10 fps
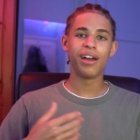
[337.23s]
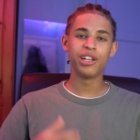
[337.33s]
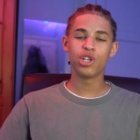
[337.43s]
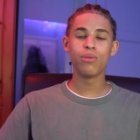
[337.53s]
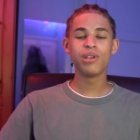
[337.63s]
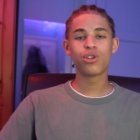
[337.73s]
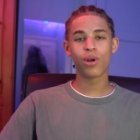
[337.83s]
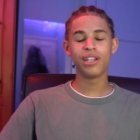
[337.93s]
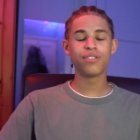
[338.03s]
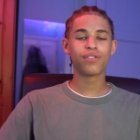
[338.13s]
Adobe
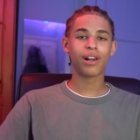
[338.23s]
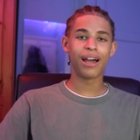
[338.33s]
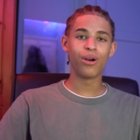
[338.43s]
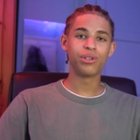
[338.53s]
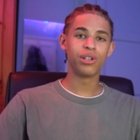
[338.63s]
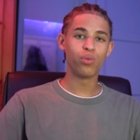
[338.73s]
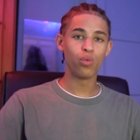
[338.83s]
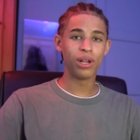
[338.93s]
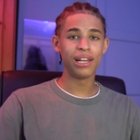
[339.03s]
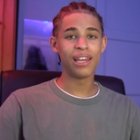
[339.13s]
Creative Cloud can
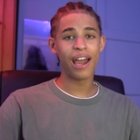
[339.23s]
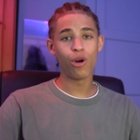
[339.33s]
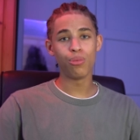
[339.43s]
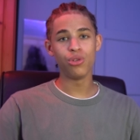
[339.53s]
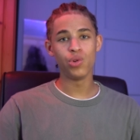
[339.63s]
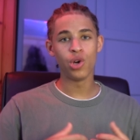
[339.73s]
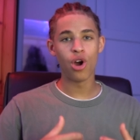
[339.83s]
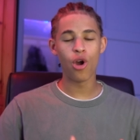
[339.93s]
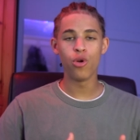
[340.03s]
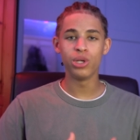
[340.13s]
really help you
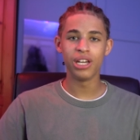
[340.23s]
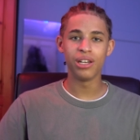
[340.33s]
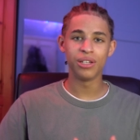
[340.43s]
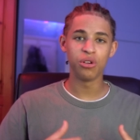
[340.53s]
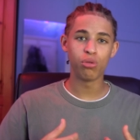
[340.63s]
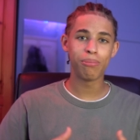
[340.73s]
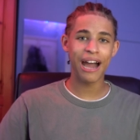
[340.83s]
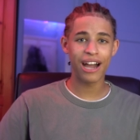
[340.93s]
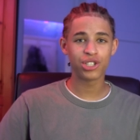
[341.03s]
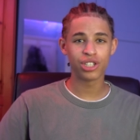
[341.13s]
hone in your
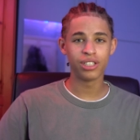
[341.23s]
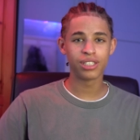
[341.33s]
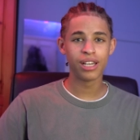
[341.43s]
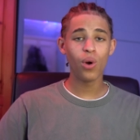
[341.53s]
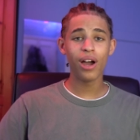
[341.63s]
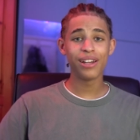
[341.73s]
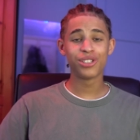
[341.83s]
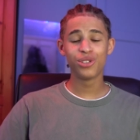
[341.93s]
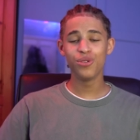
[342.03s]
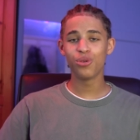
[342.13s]
passion. If you are a
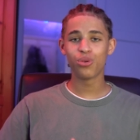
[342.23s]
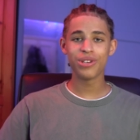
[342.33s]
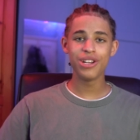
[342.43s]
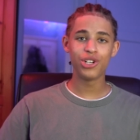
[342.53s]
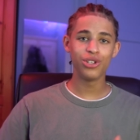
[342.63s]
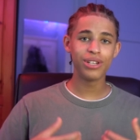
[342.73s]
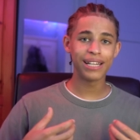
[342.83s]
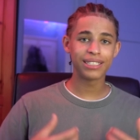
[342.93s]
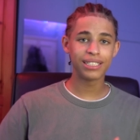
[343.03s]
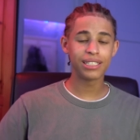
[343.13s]
student or teacher, you can
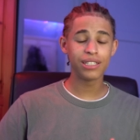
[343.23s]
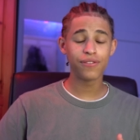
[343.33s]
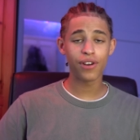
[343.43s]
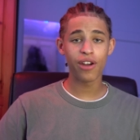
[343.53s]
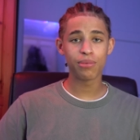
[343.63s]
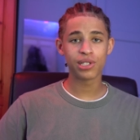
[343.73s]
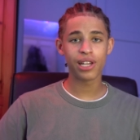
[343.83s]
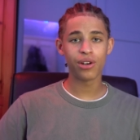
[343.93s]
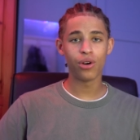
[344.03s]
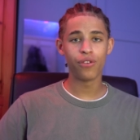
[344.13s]
get
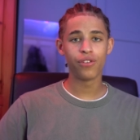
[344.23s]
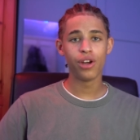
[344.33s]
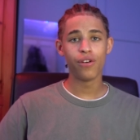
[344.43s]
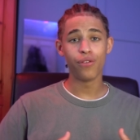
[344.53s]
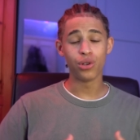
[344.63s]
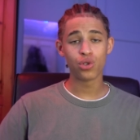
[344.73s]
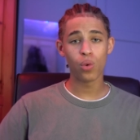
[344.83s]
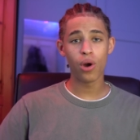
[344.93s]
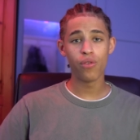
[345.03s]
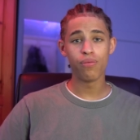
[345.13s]
65% off for
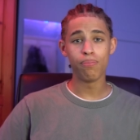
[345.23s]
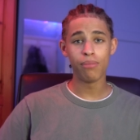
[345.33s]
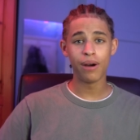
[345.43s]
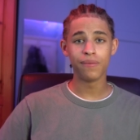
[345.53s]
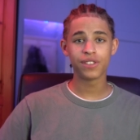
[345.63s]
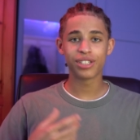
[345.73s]
12 months.